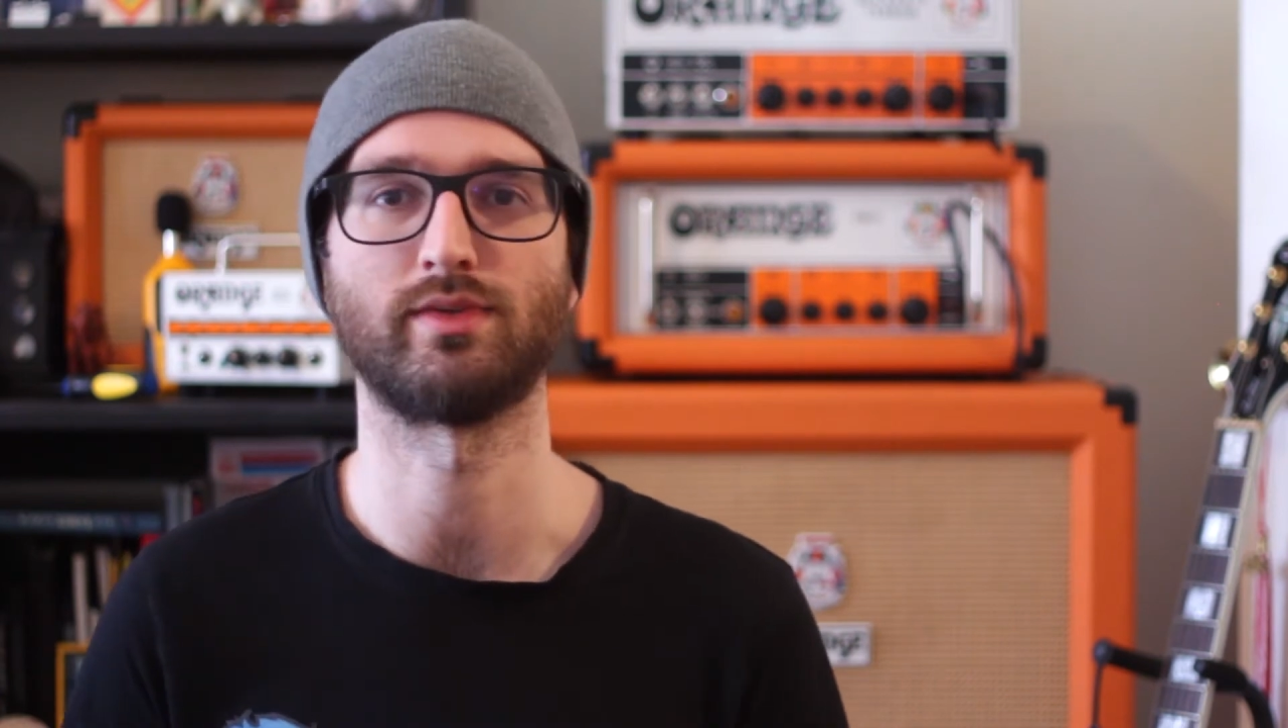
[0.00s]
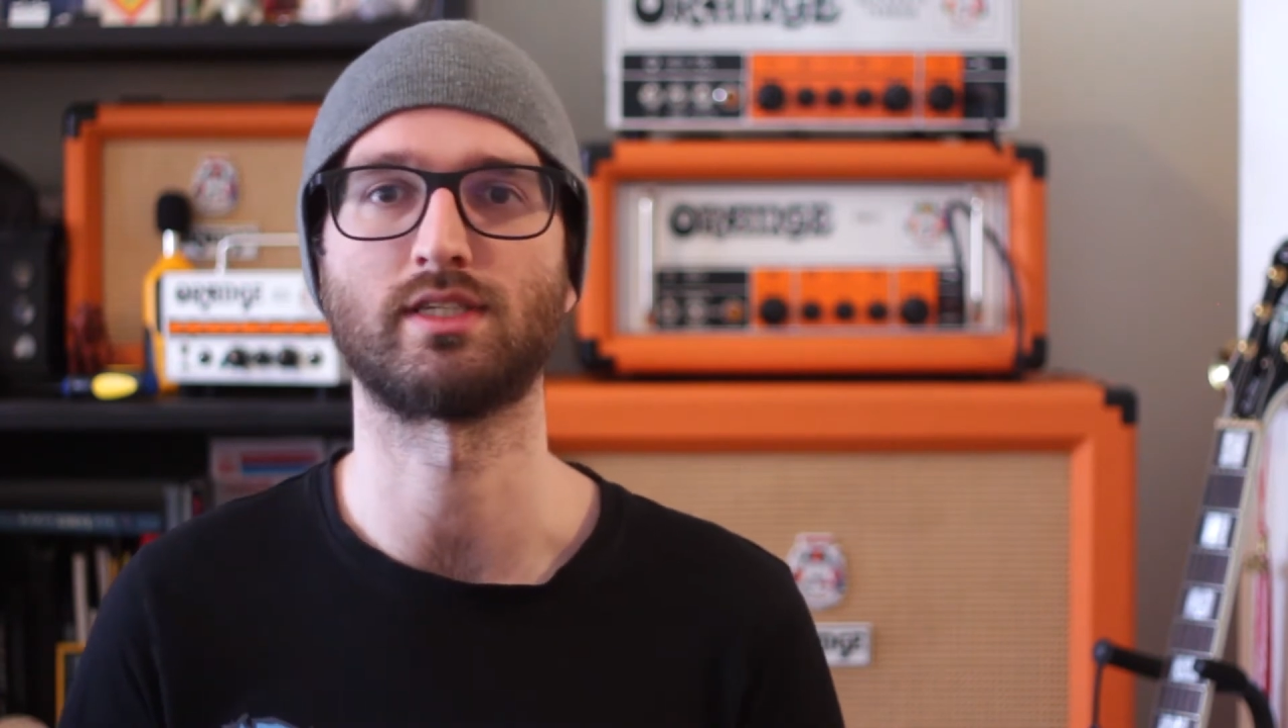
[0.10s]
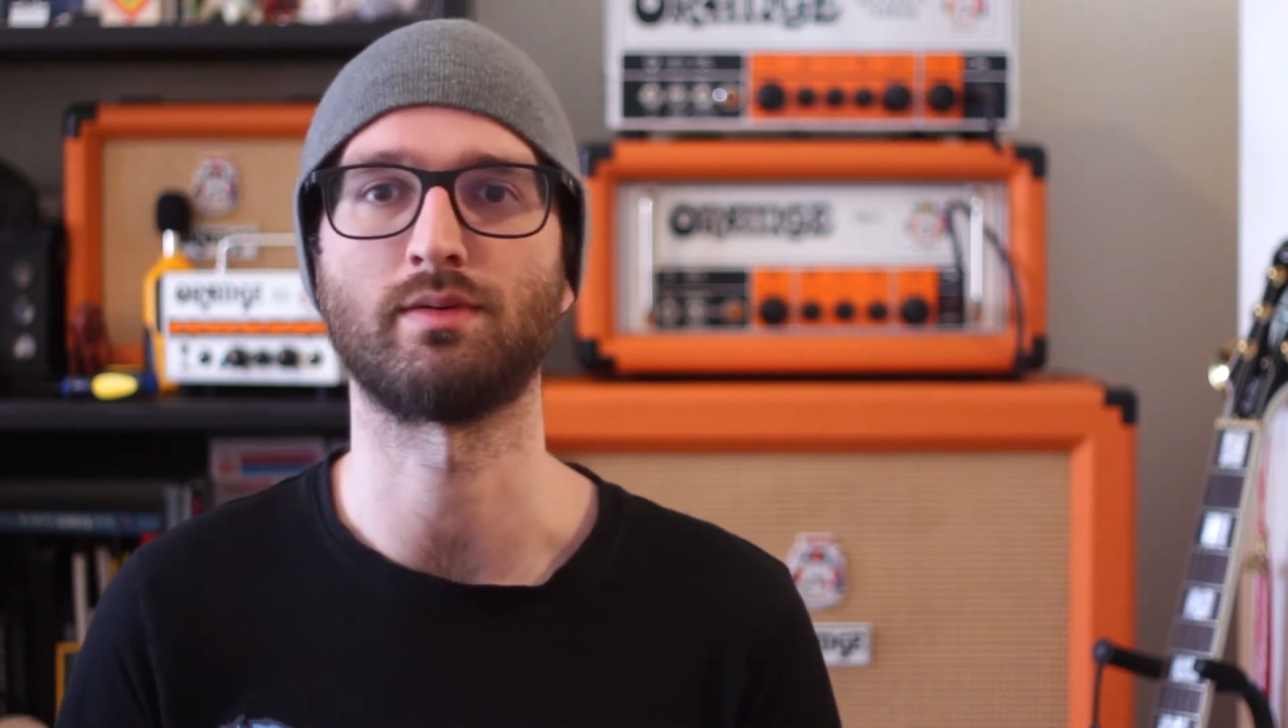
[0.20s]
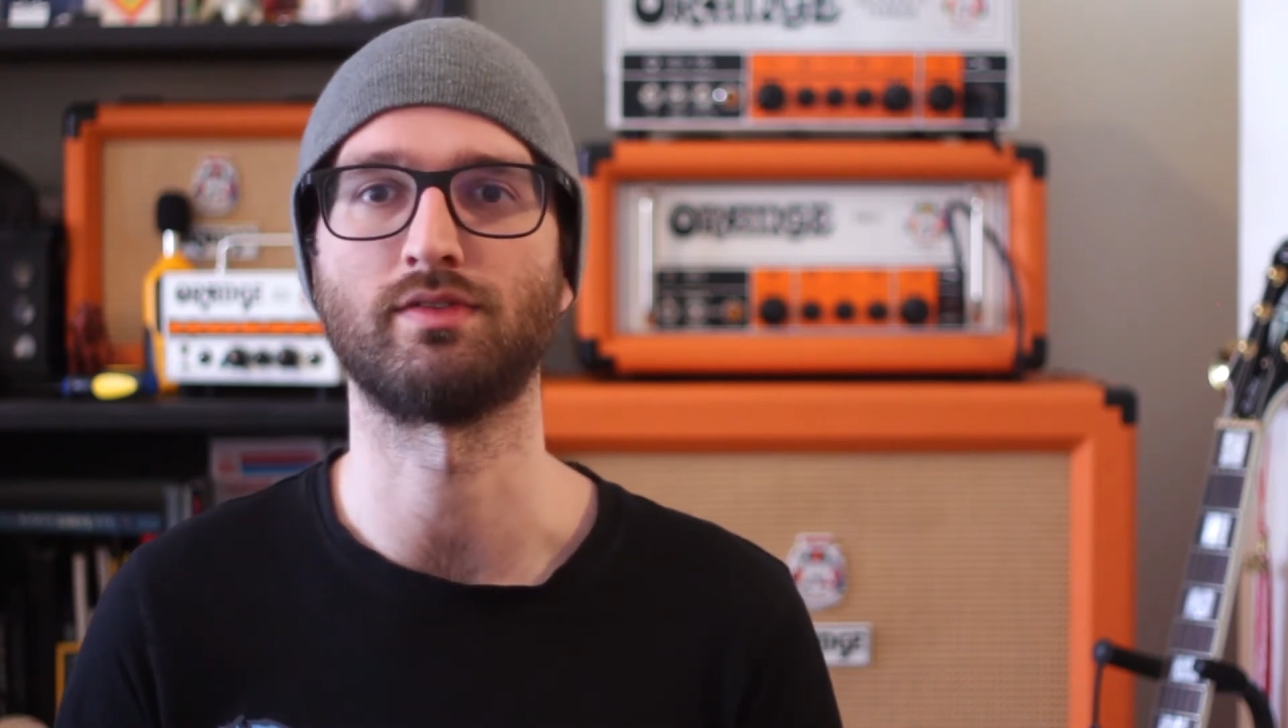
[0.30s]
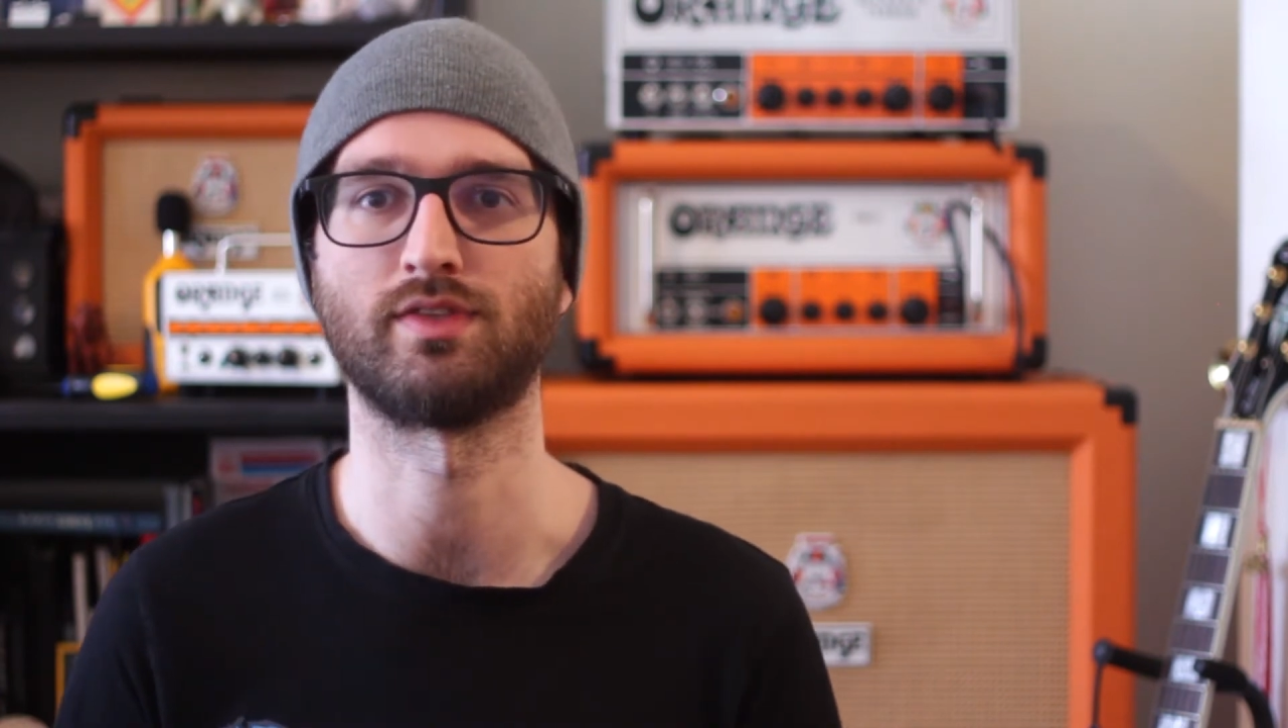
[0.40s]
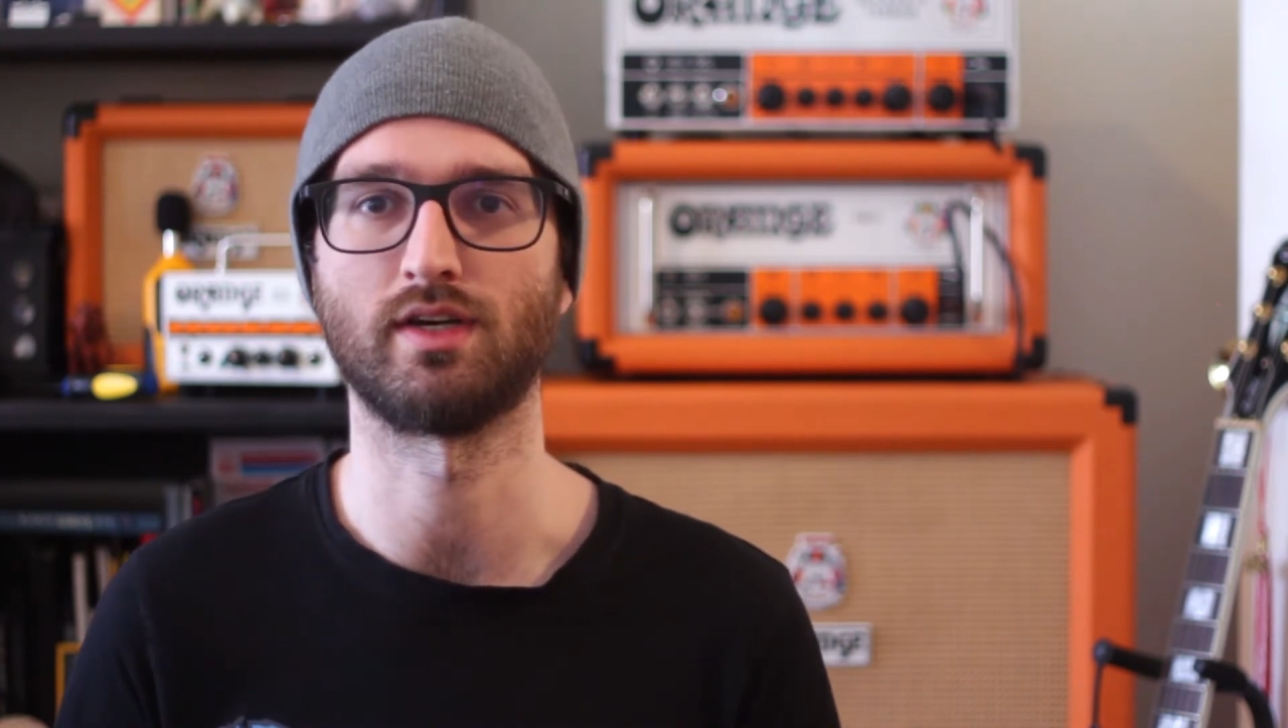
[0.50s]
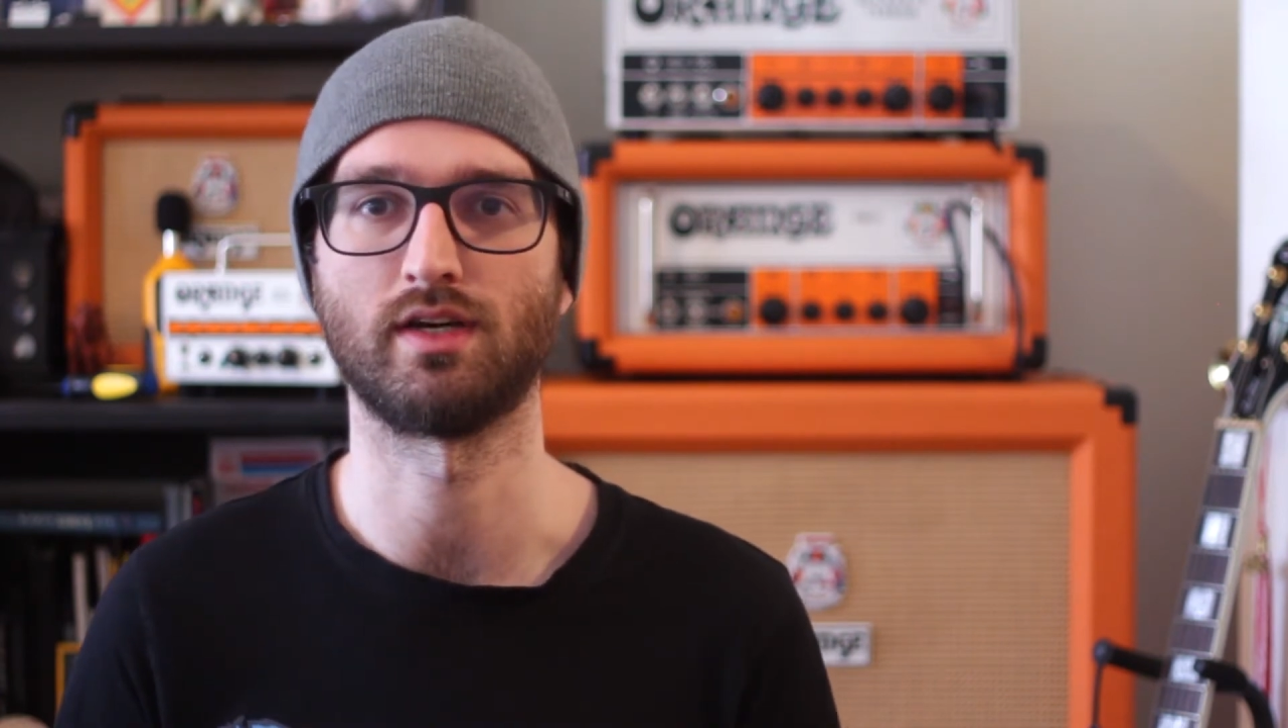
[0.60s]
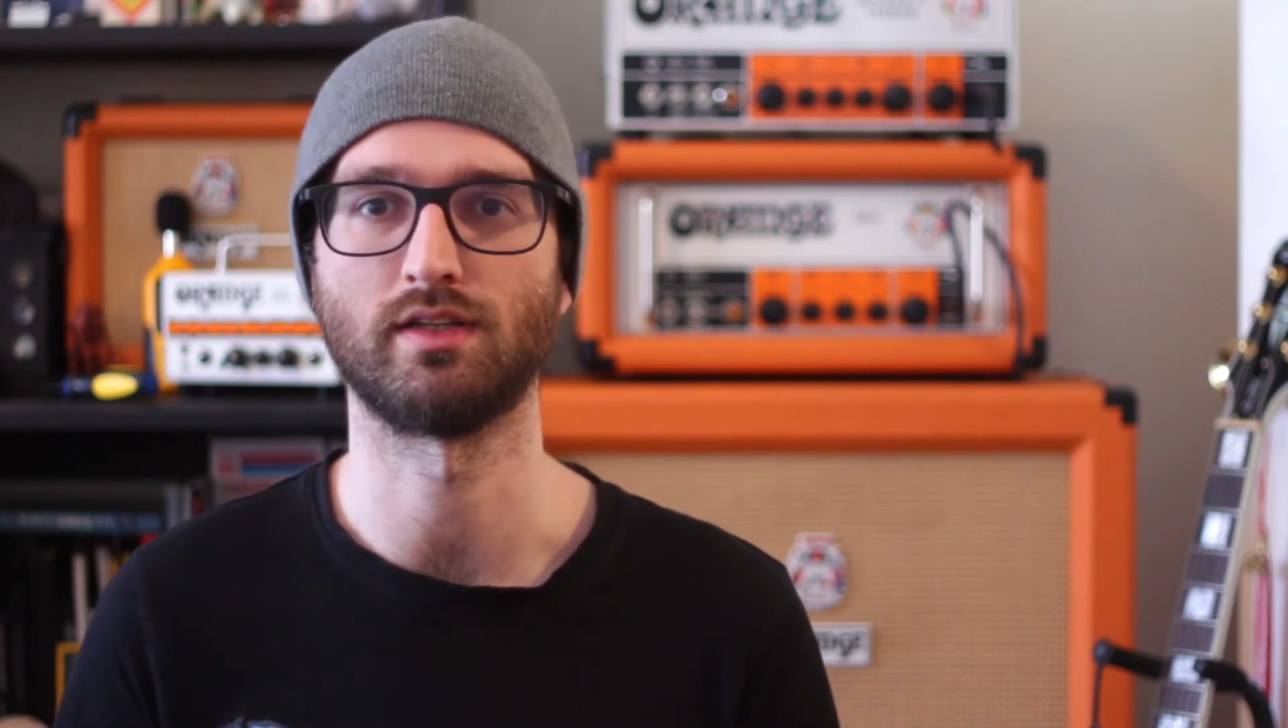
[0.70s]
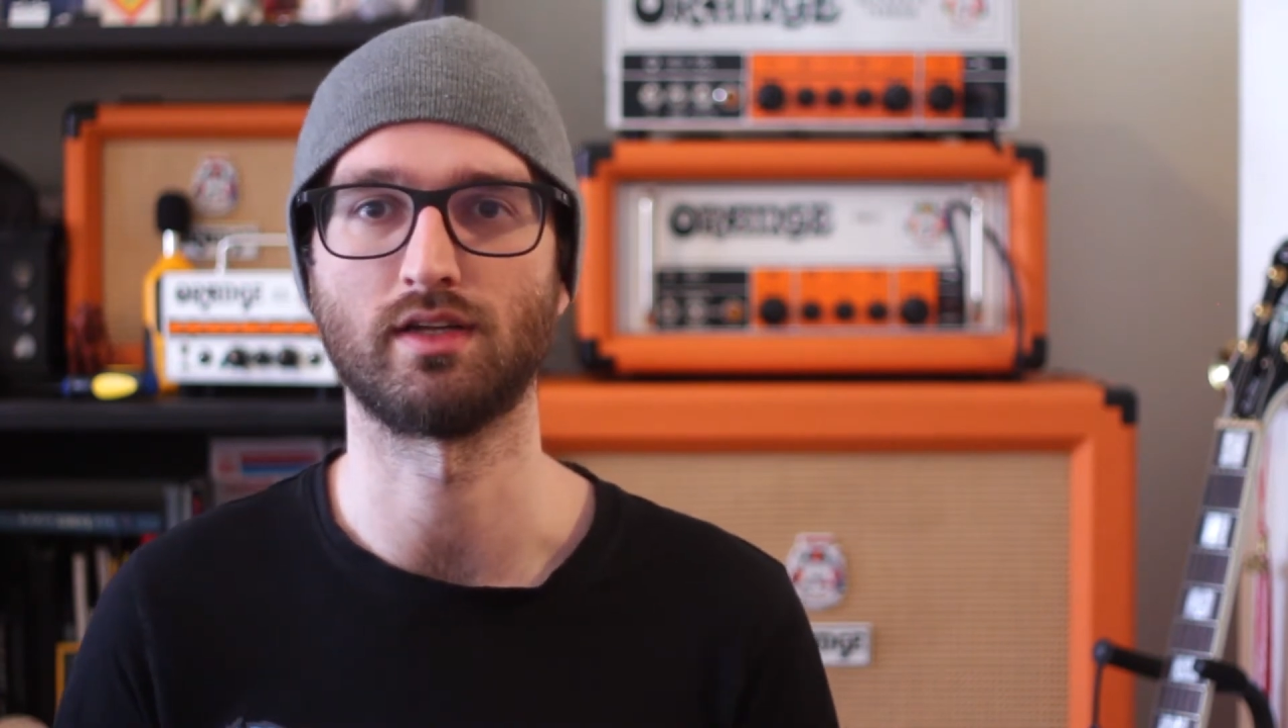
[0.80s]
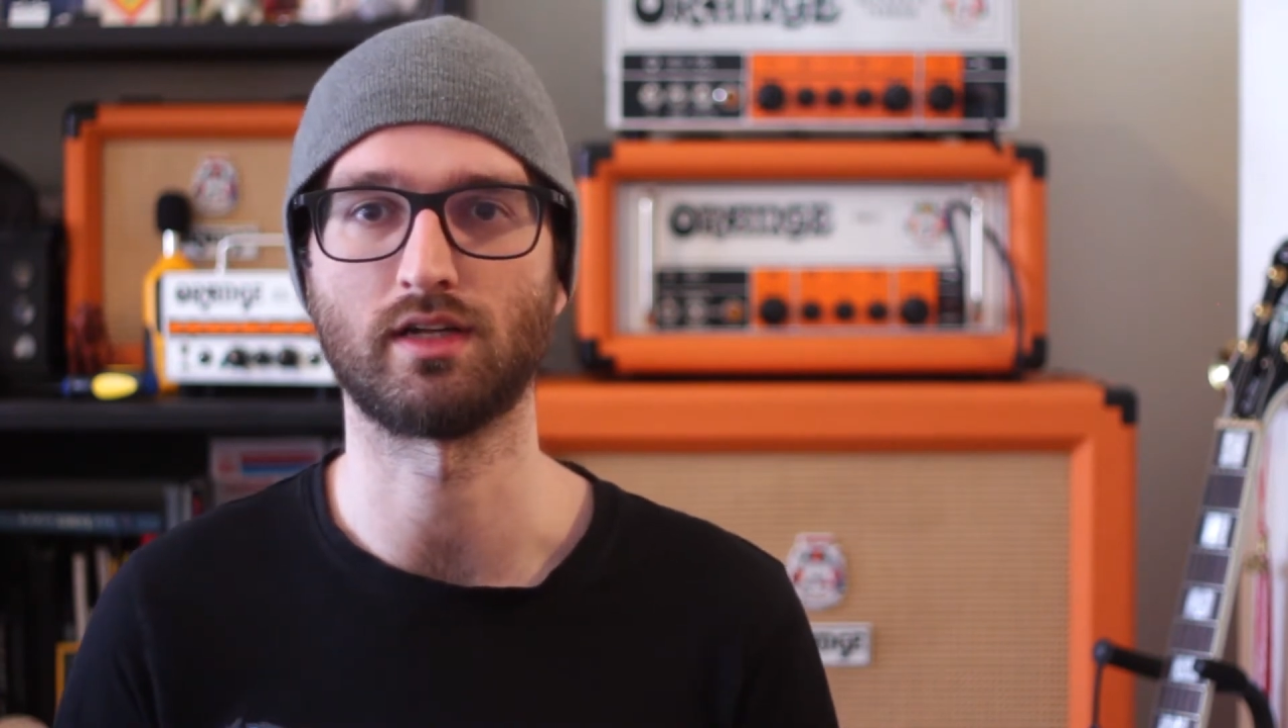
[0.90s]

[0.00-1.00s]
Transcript: with some of the